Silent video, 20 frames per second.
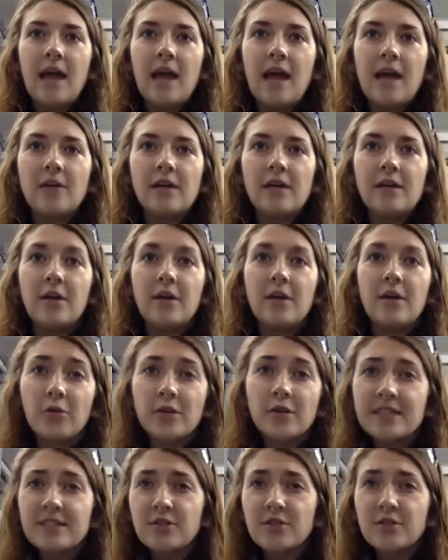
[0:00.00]
And
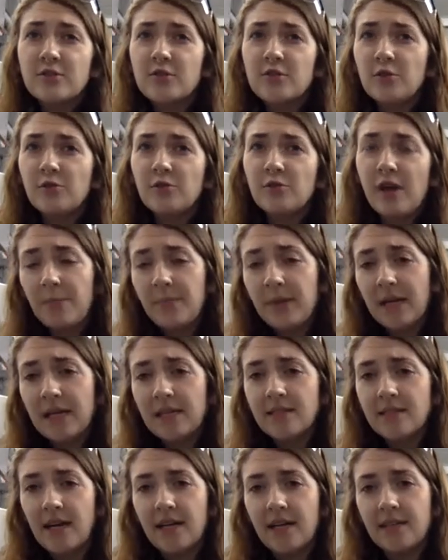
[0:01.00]
another addition to
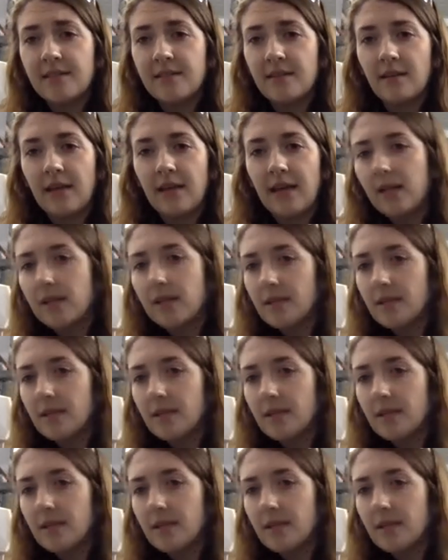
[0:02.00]
not being tied to the